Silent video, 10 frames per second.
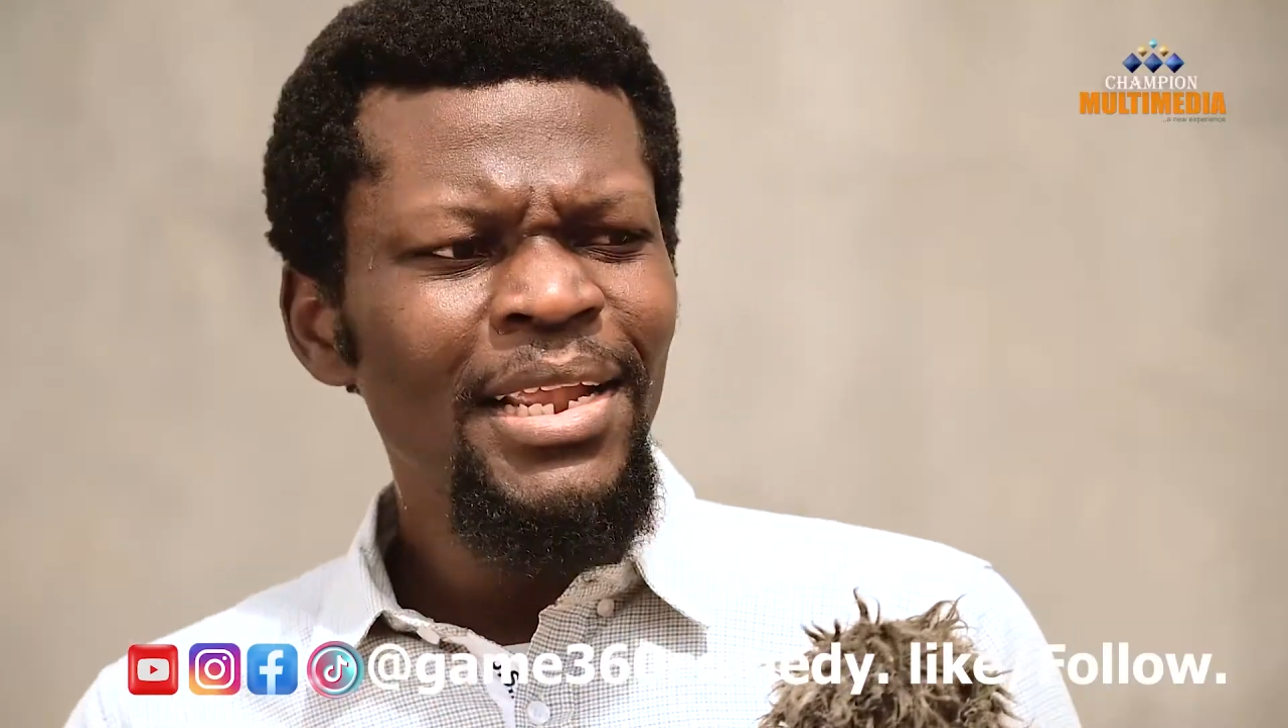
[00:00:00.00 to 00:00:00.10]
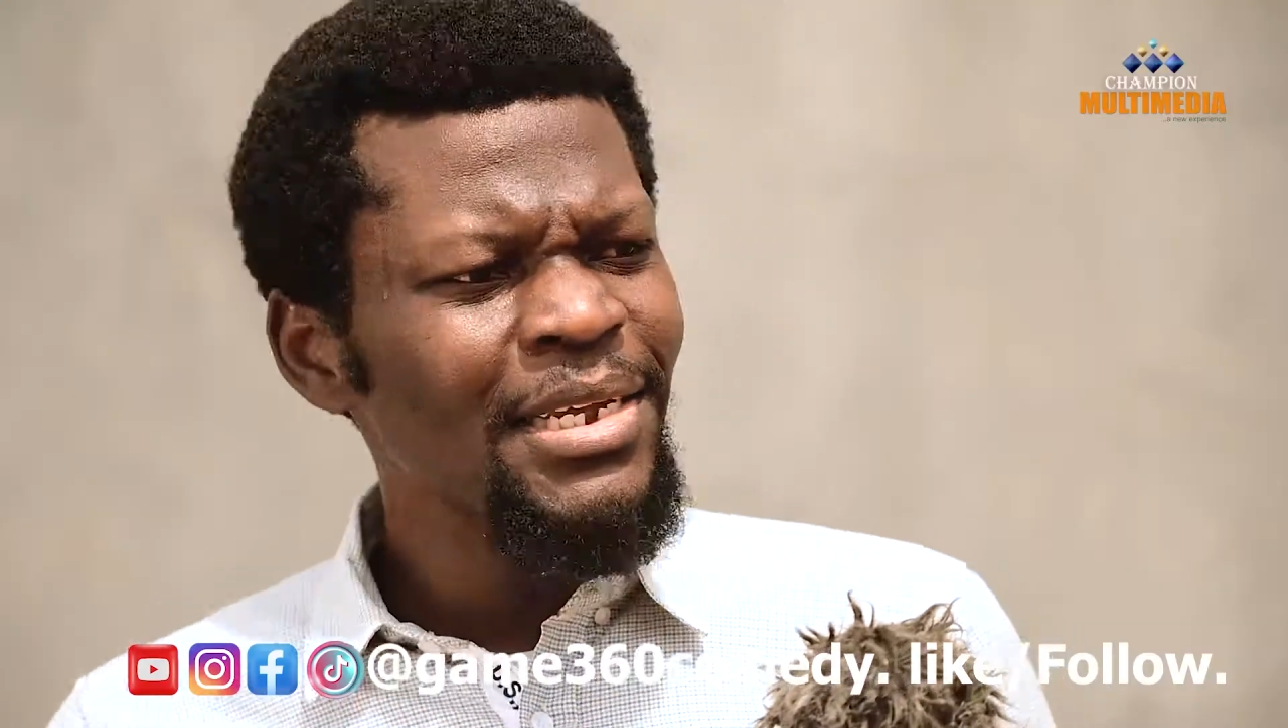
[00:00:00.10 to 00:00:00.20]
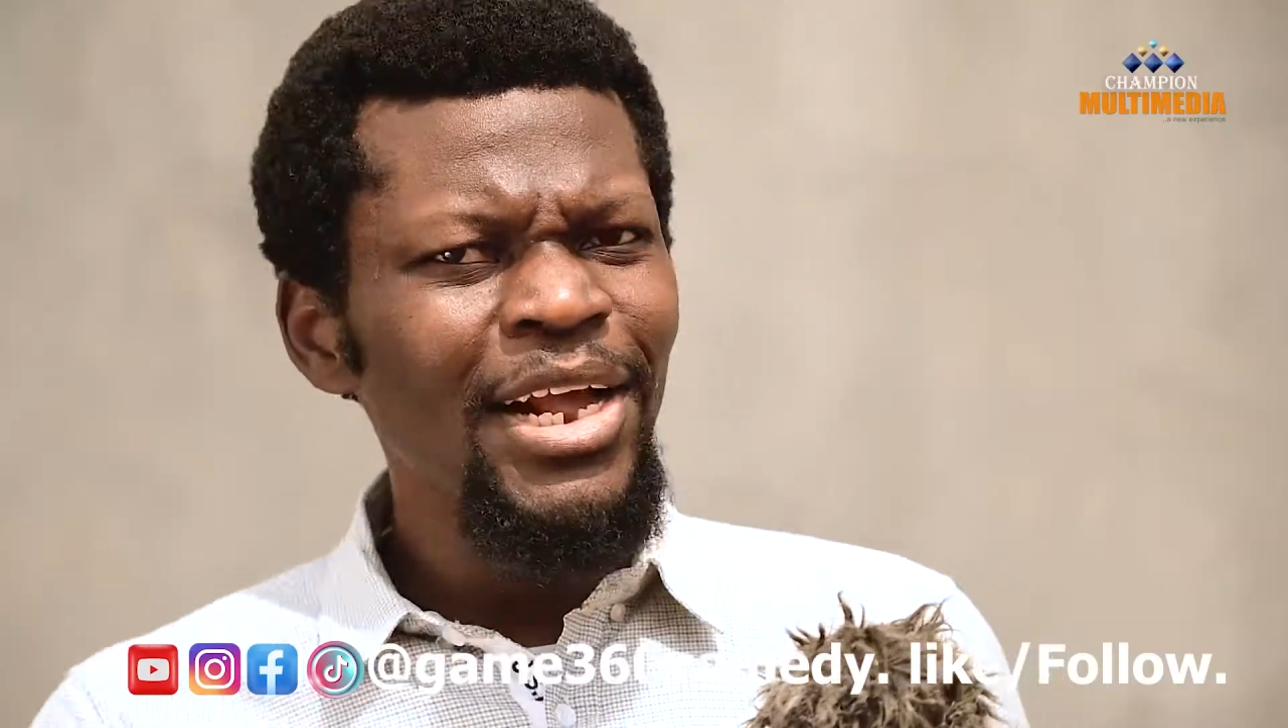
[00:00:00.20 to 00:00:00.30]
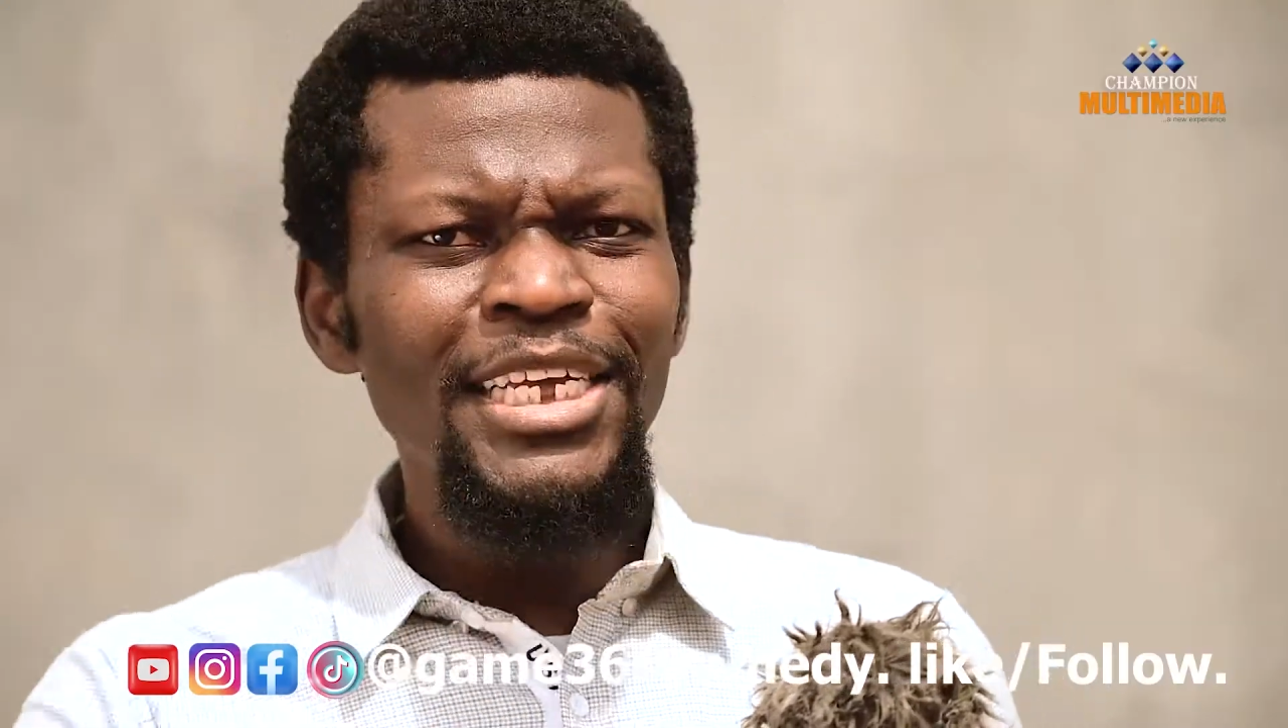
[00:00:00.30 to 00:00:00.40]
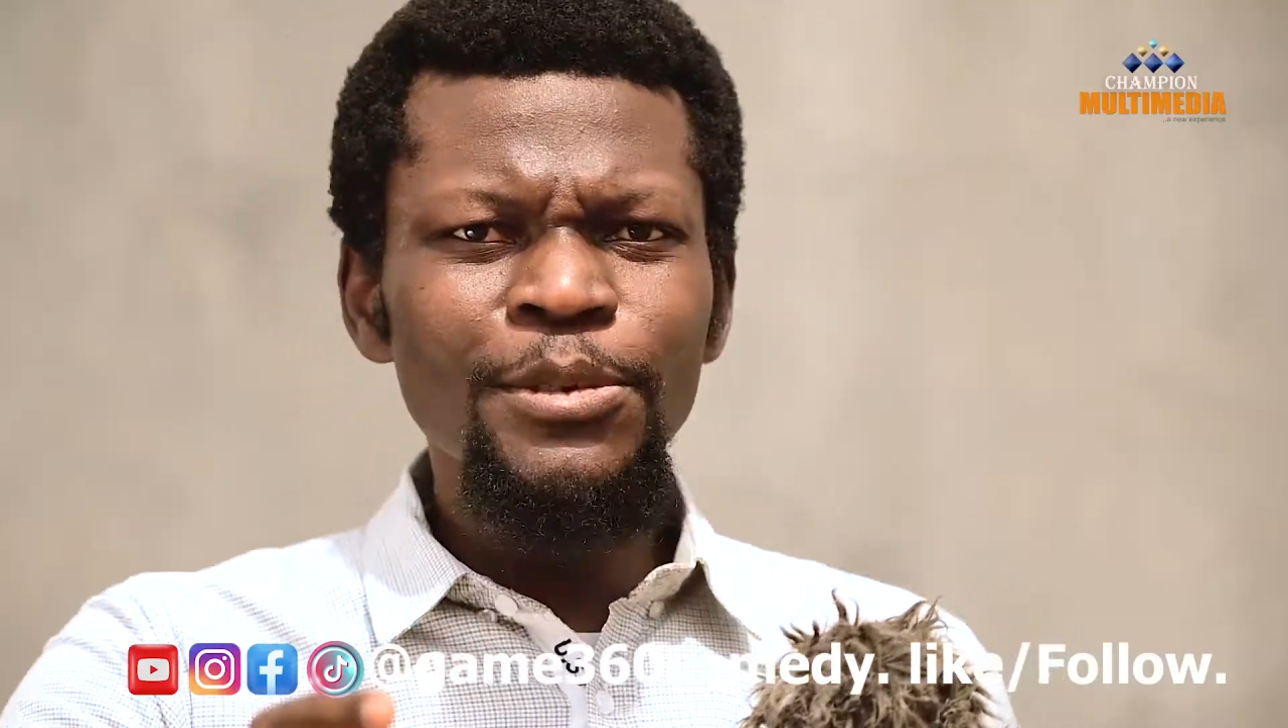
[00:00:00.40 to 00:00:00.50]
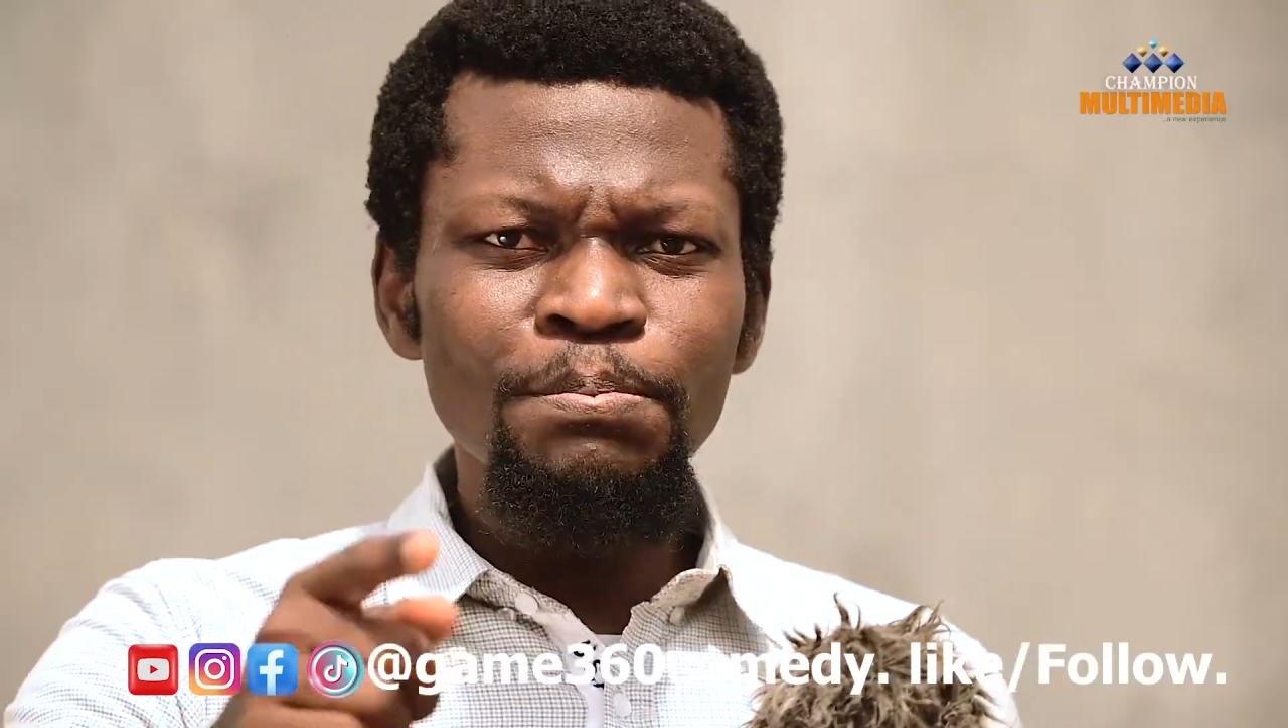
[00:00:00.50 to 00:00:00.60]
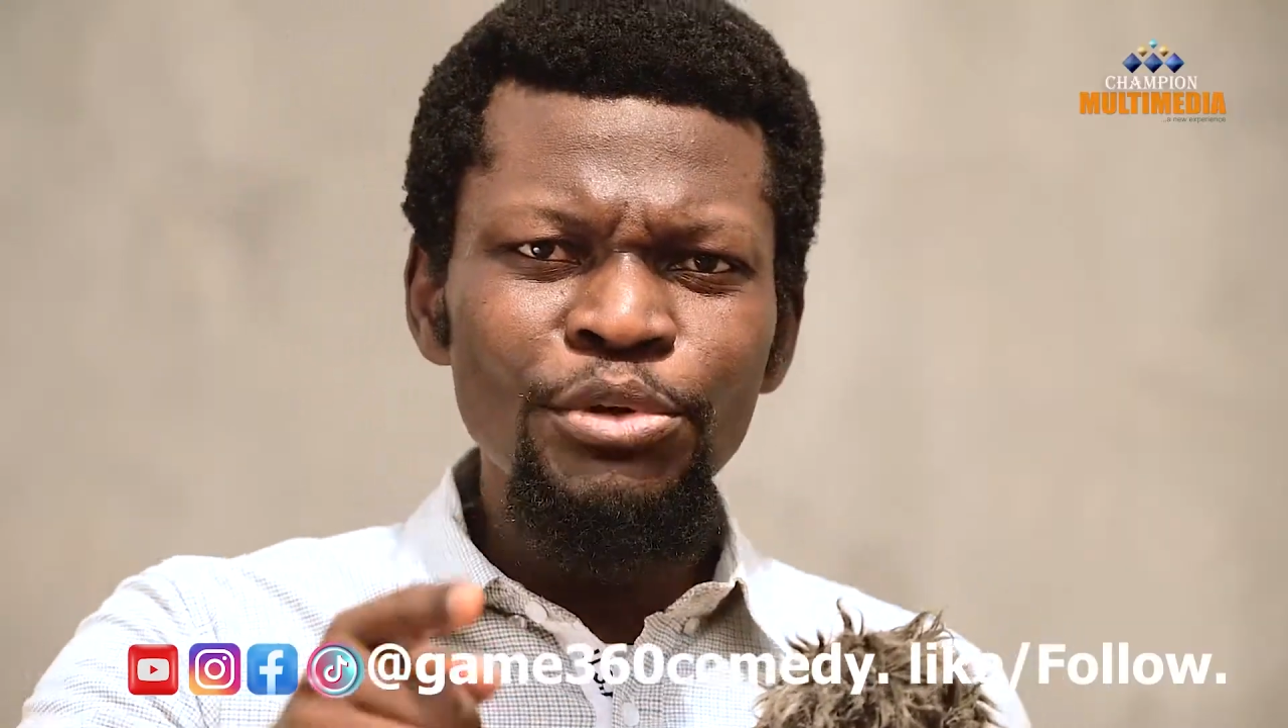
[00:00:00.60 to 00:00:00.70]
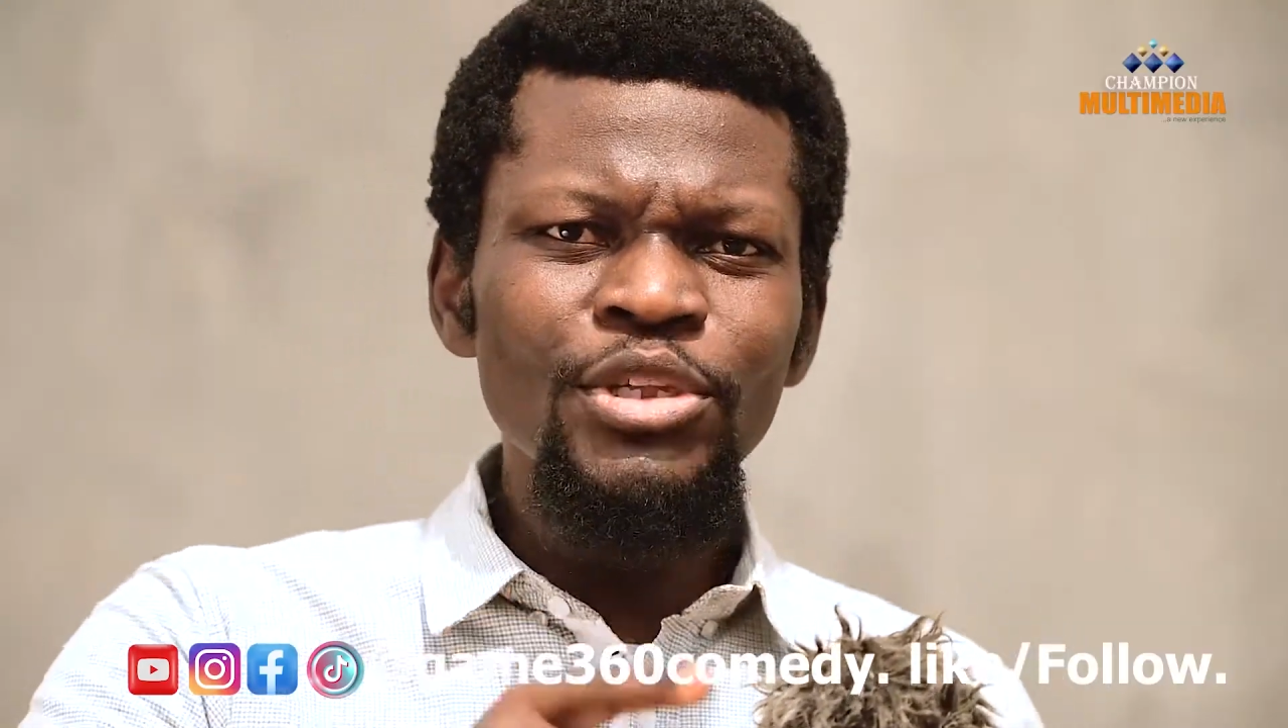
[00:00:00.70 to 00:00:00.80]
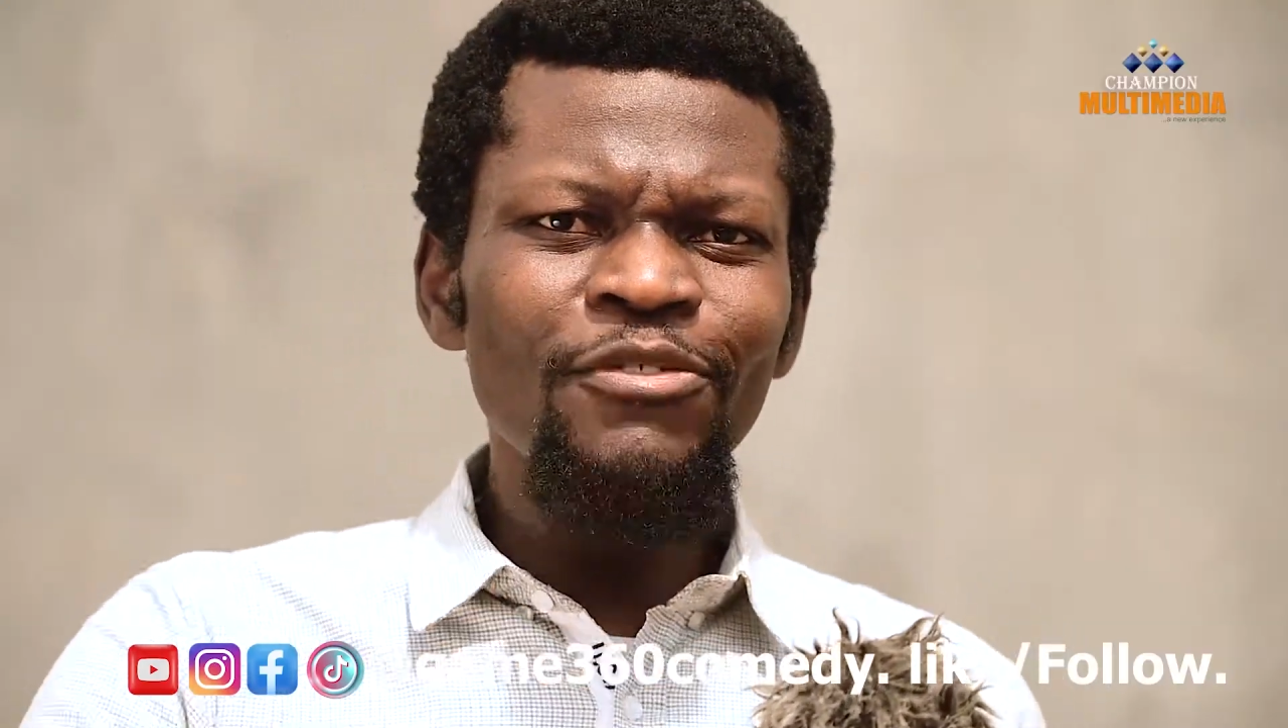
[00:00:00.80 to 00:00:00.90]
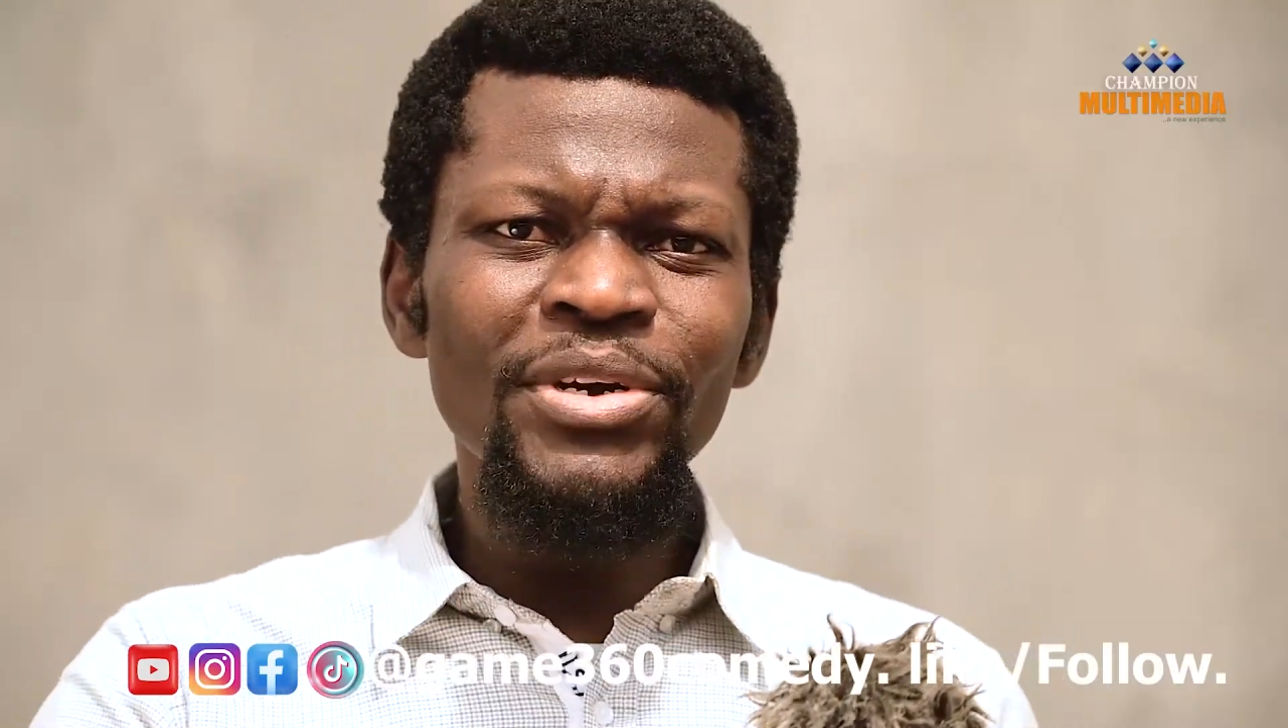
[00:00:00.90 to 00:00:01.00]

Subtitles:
And yes, it's beautiful,